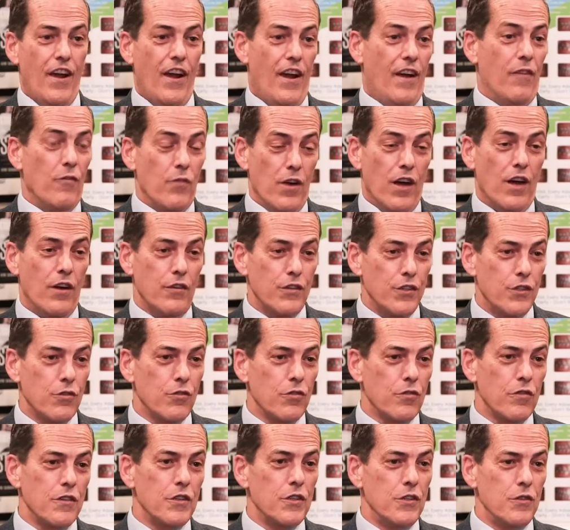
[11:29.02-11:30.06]
Yeah, well,
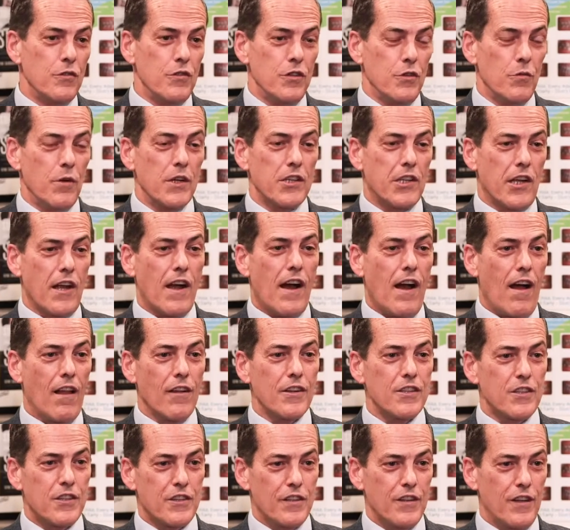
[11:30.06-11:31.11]
you went to college,